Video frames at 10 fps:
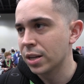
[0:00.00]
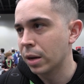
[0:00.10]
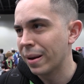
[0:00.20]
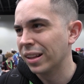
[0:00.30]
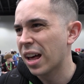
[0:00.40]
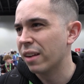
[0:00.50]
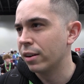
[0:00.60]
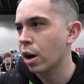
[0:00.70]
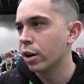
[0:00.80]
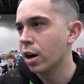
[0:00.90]
talk about a lot
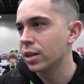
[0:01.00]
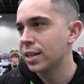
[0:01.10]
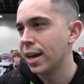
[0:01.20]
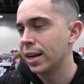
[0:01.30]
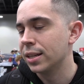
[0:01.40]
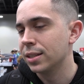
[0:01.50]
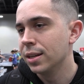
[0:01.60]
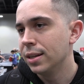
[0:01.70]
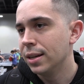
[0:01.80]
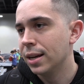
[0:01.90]
in our content is
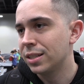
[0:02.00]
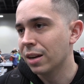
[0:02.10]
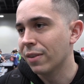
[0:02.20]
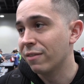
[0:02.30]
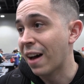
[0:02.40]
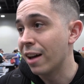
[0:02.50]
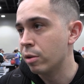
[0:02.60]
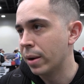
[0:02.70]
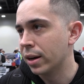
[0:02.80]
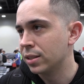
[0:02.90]
stuff like value
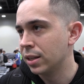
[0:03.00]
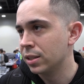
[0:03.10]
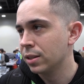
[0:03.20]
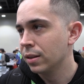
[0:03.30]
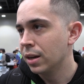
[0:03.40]
boxes.